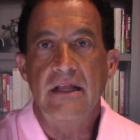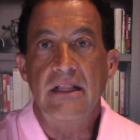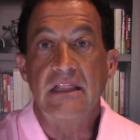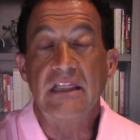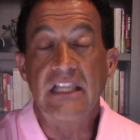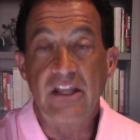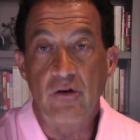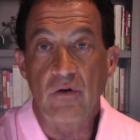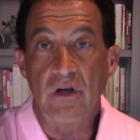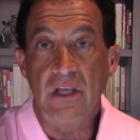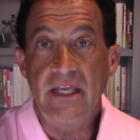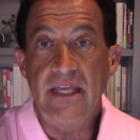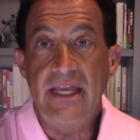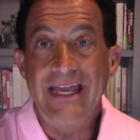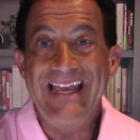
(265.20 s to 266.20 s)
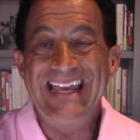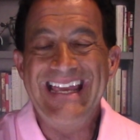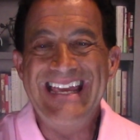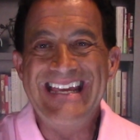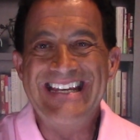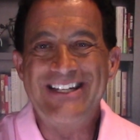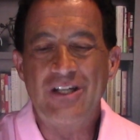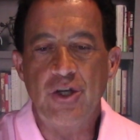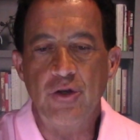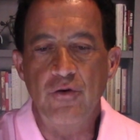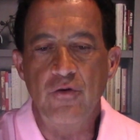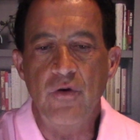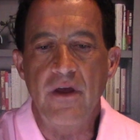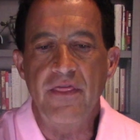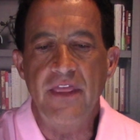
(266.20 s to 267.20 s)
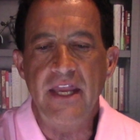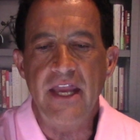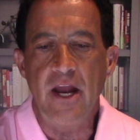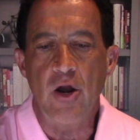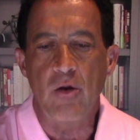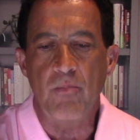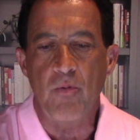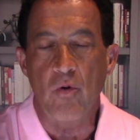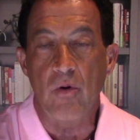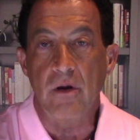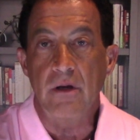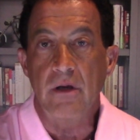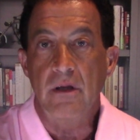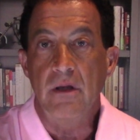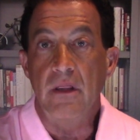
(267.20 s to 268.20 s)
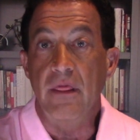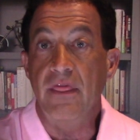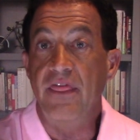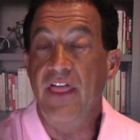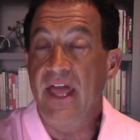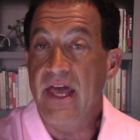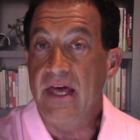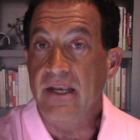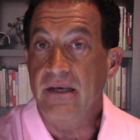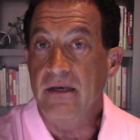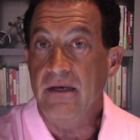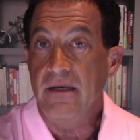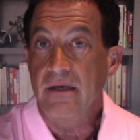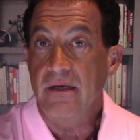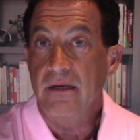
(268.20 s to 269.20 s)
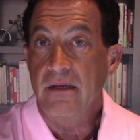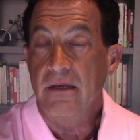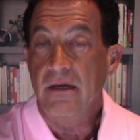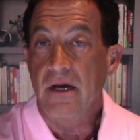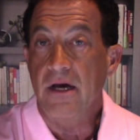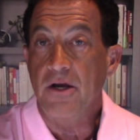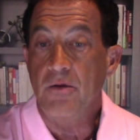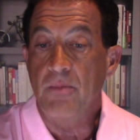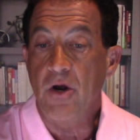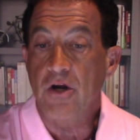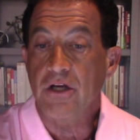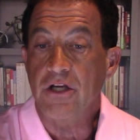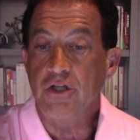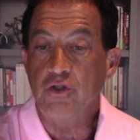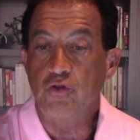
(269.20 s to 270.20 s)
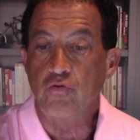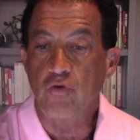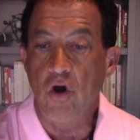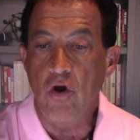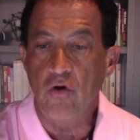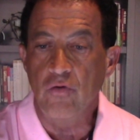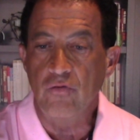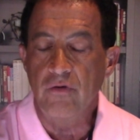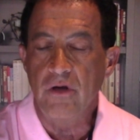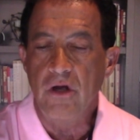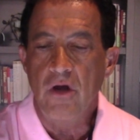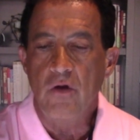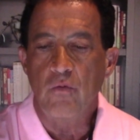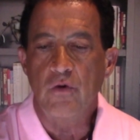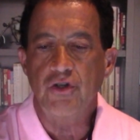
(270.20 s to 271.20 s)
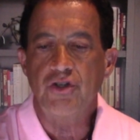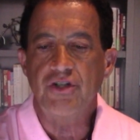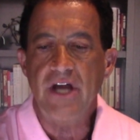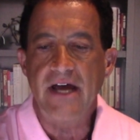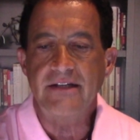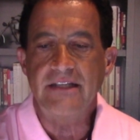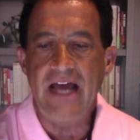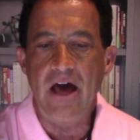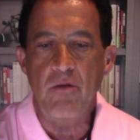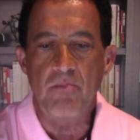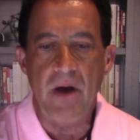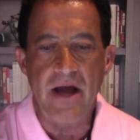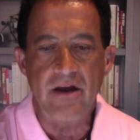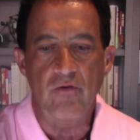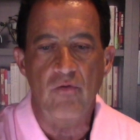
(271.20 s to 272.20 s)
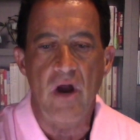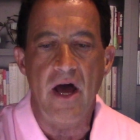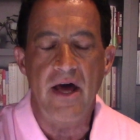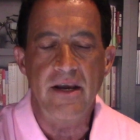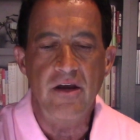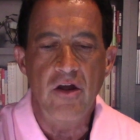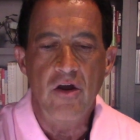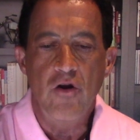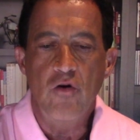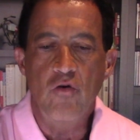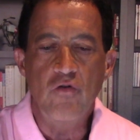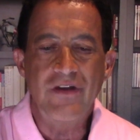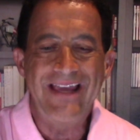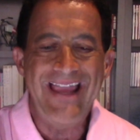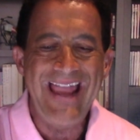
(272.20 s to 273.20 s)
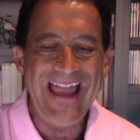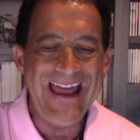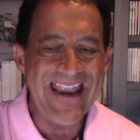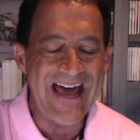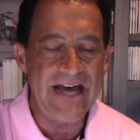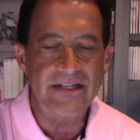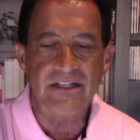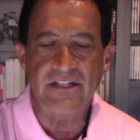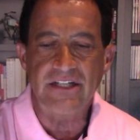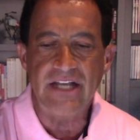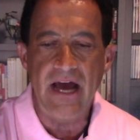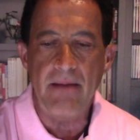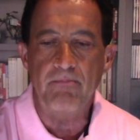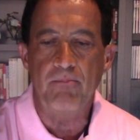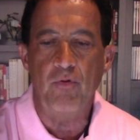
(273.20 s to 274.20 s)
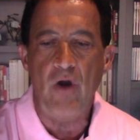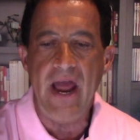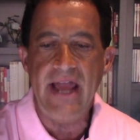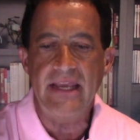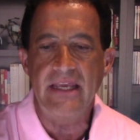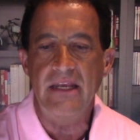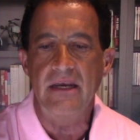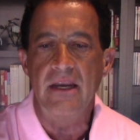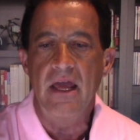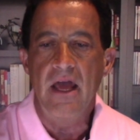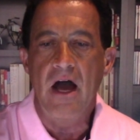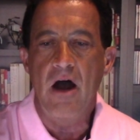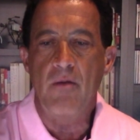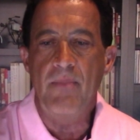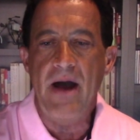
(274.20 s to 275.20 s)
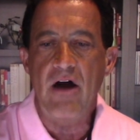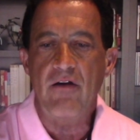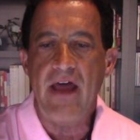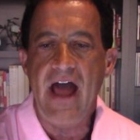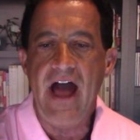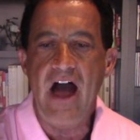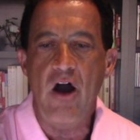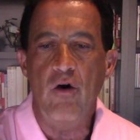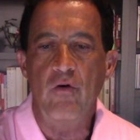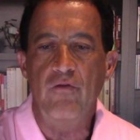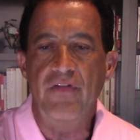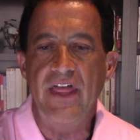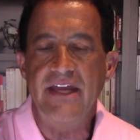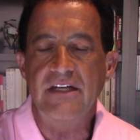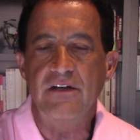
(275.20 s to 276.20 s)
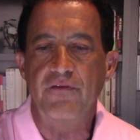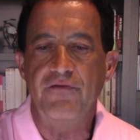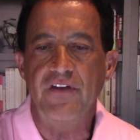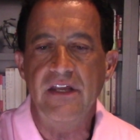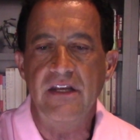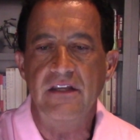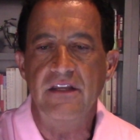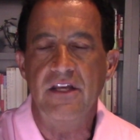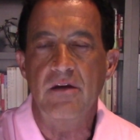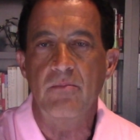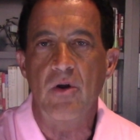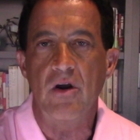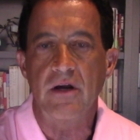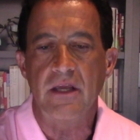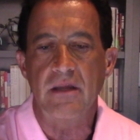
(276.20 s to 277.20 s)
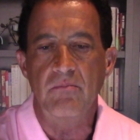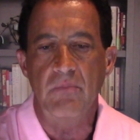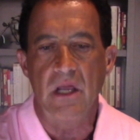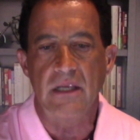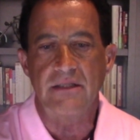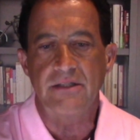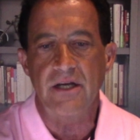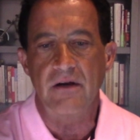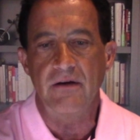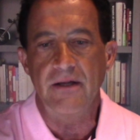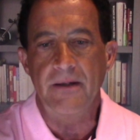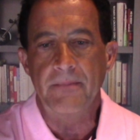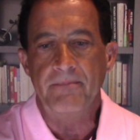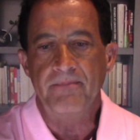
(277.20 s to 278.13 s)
literally into the airport. Then, an American drone was shot down by Iran, who cannot stop bragging about how they defeated the American military.